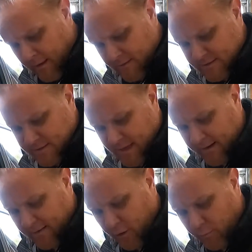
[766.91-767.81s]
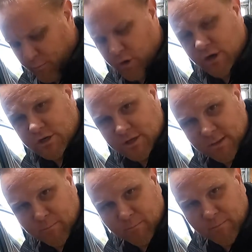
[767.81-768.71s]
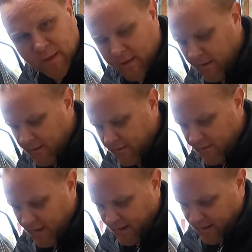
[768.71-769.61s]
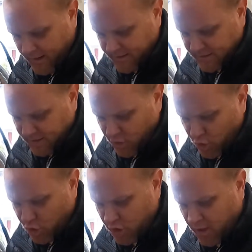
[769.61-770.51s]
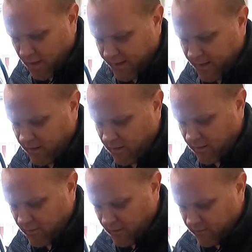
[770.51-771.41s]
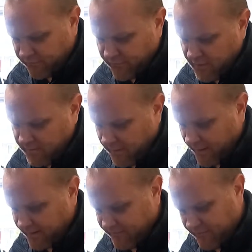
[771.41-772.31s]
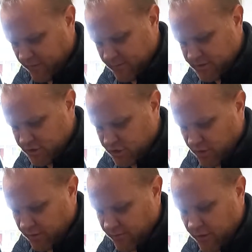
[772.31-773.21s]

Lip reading: This has got a little push that it's a little hook on here. Maybe I can film this and show you